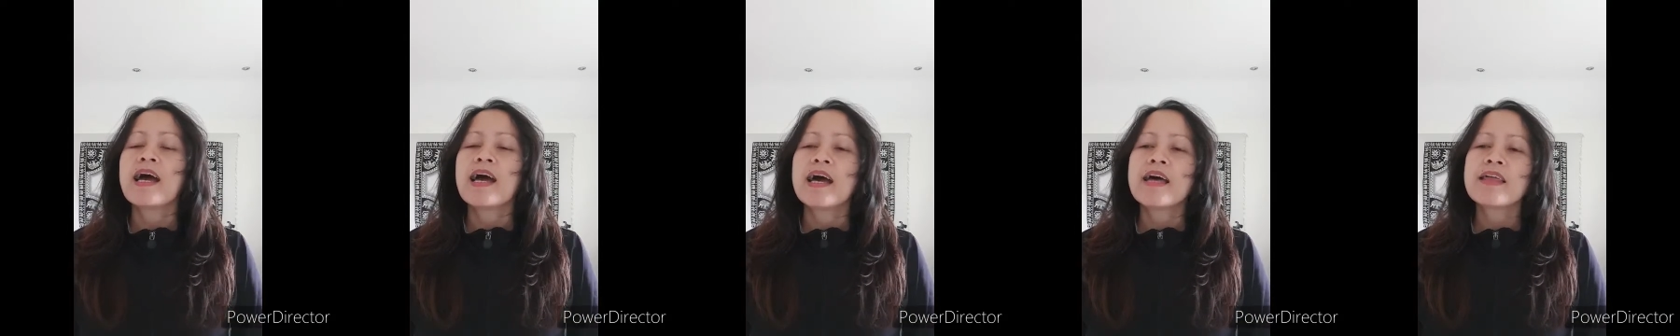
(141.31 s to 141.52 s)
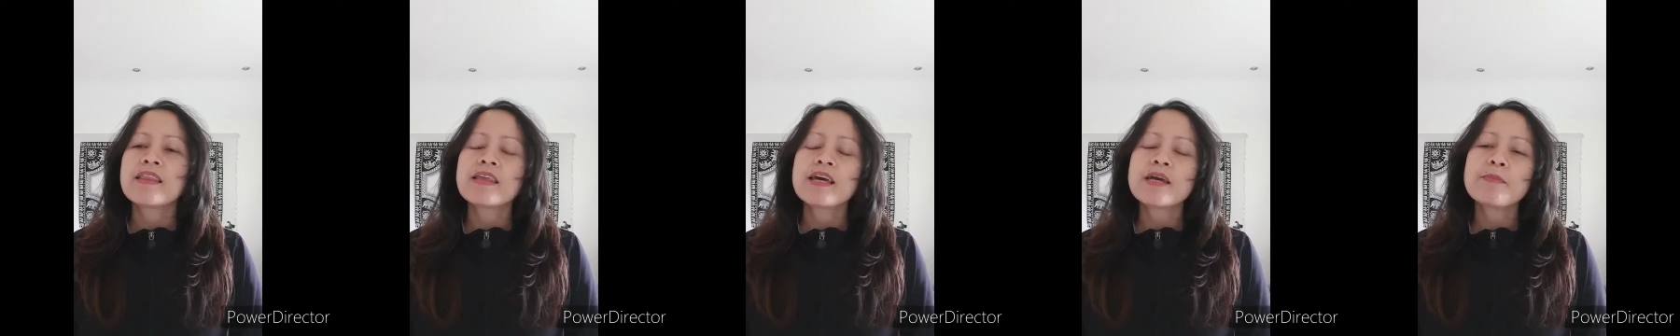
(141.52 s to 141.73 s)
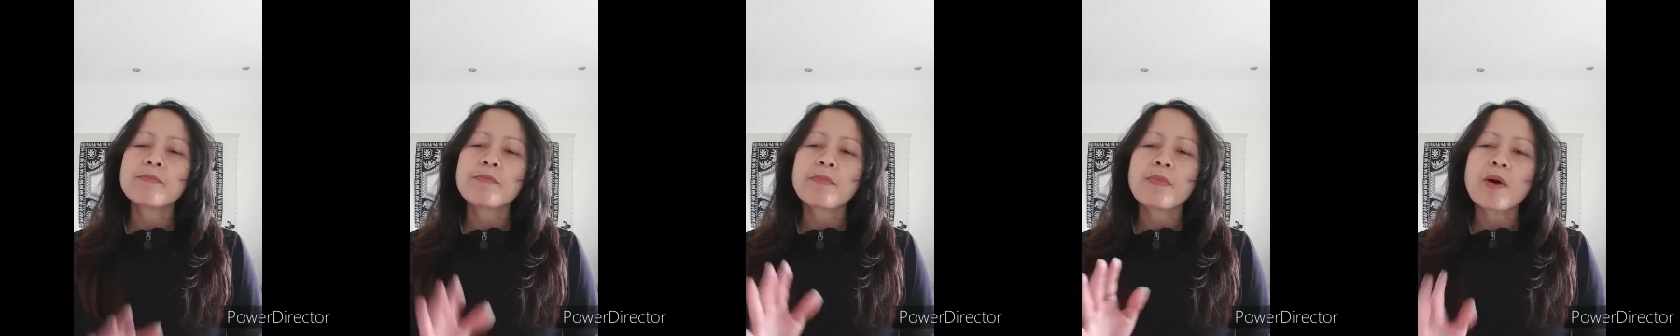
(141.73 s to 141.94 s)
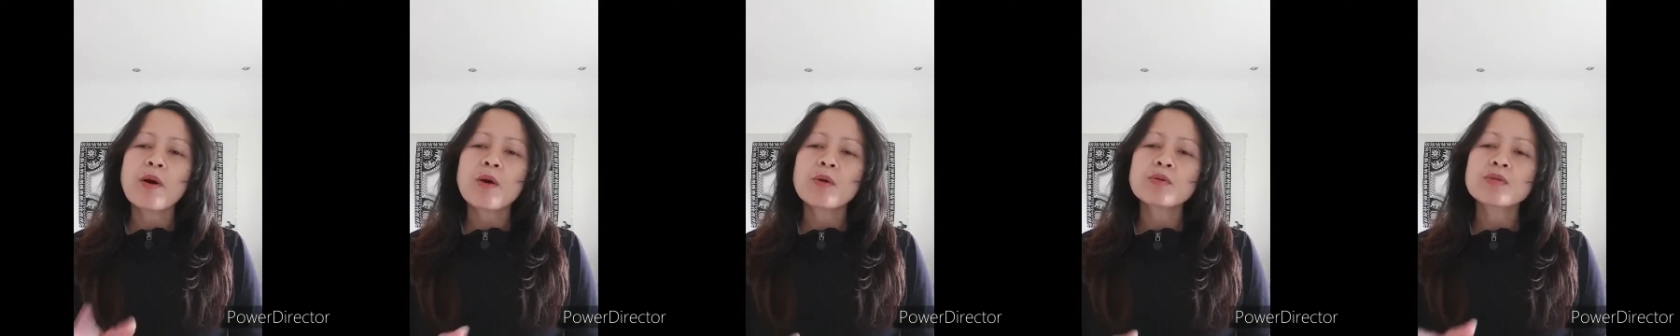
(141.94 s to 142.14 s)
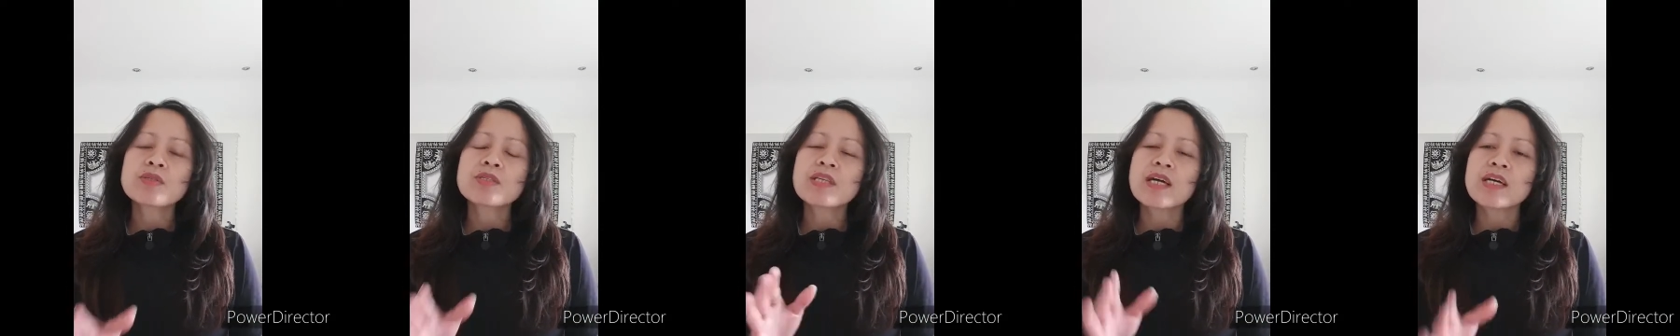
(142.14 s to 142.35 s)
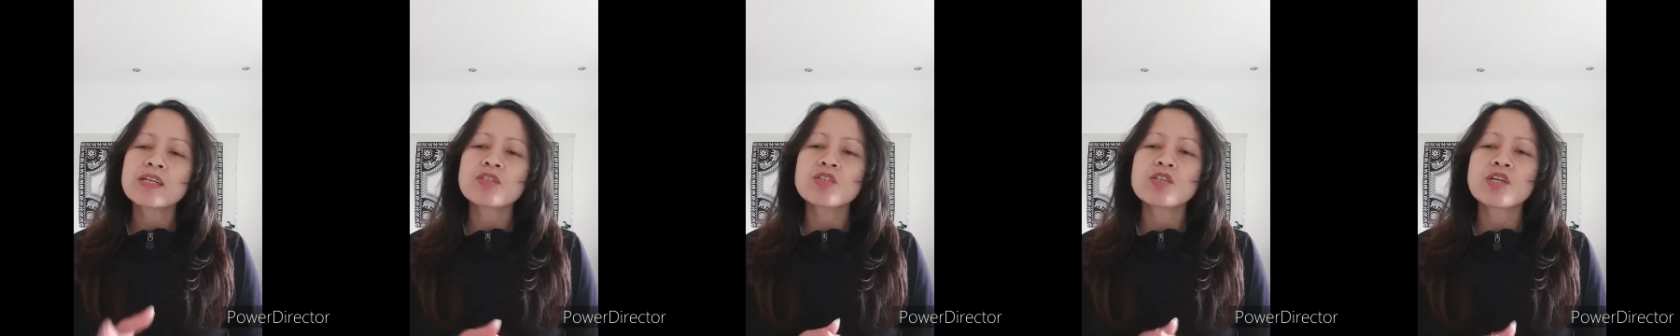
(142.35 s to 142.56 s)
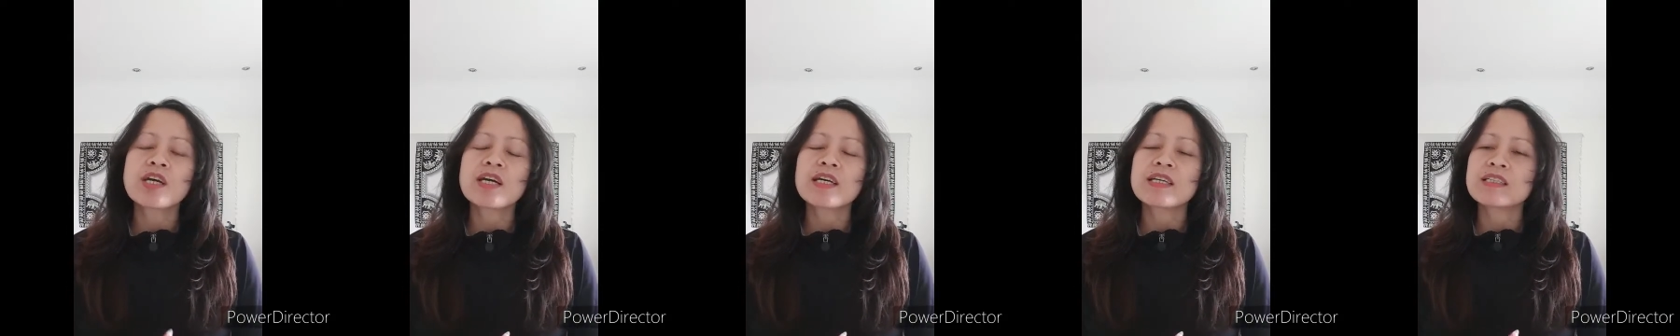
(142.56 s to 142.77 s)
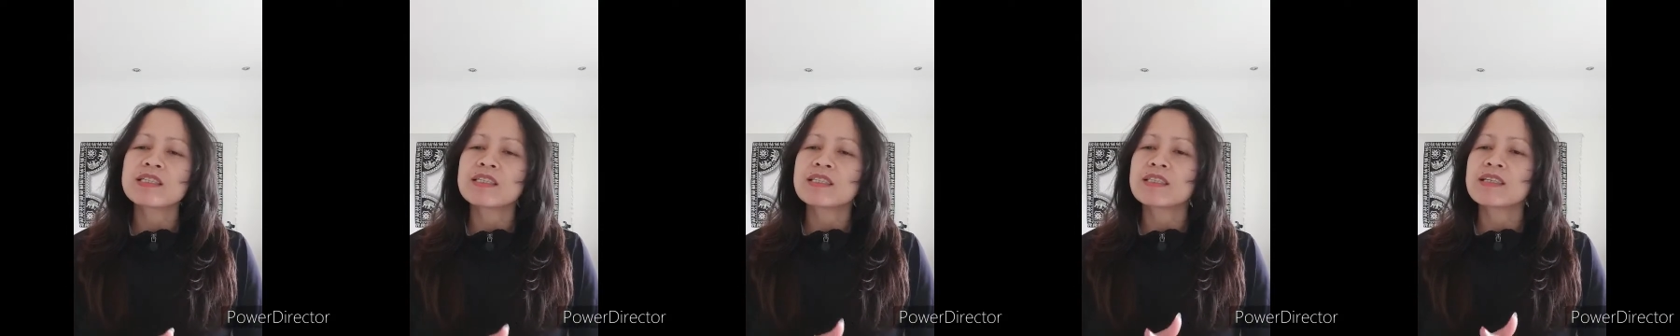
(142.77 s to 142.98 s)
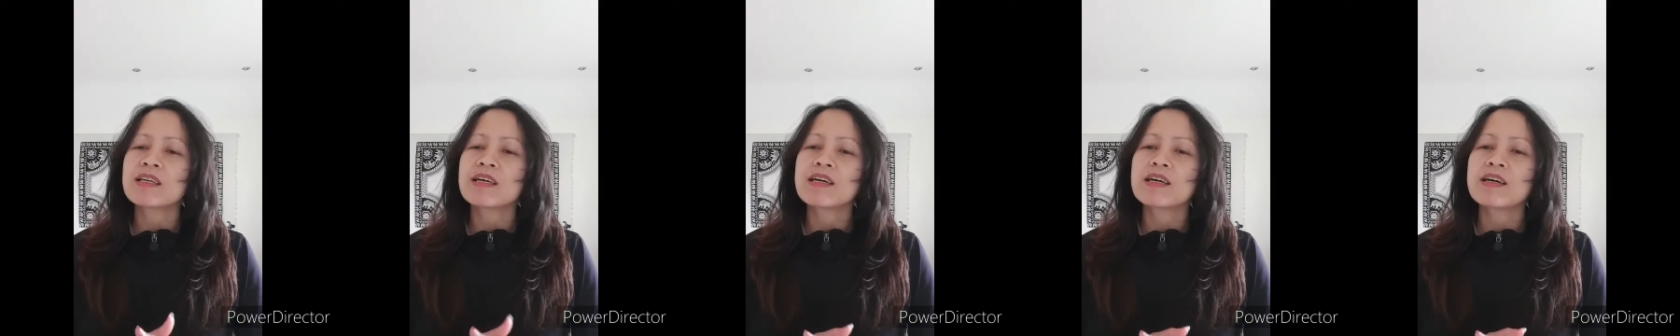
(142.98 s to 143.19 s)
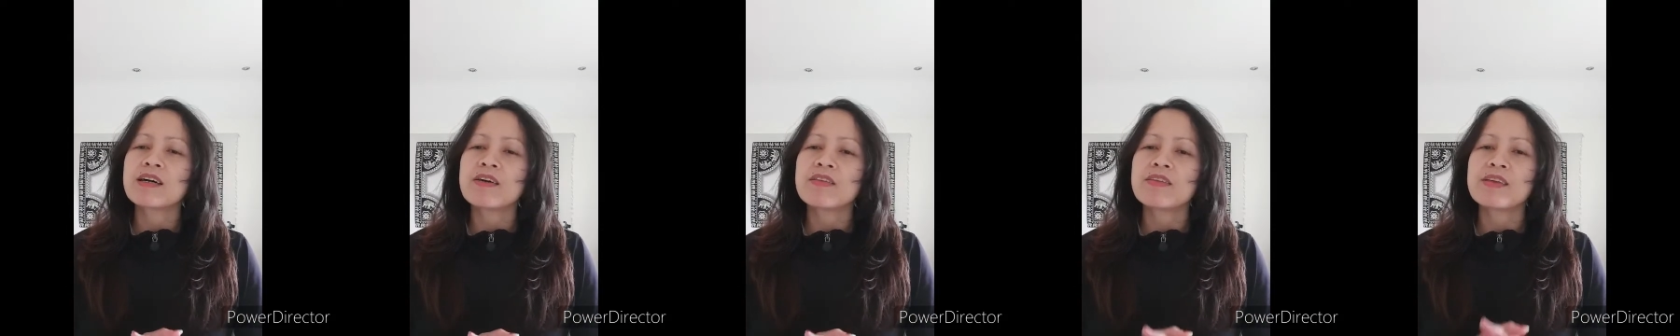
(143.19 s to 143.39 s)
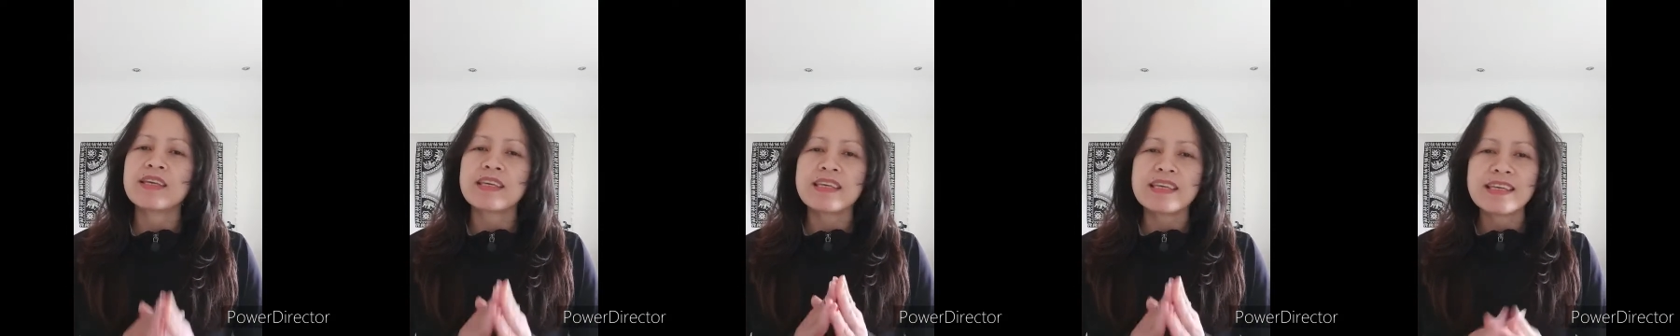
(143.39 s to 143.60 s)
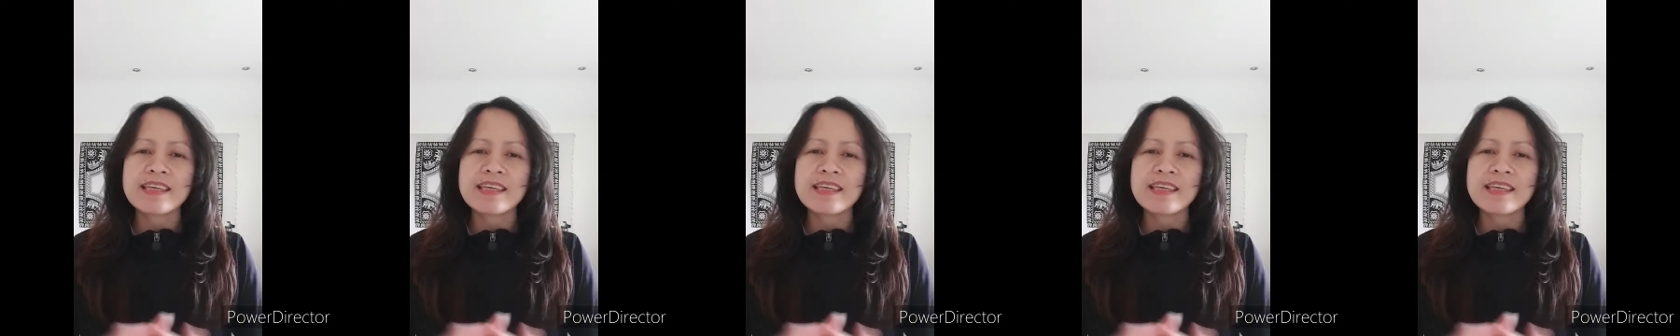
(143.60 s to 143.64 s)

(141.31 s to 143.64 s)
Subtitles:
And then poses such as the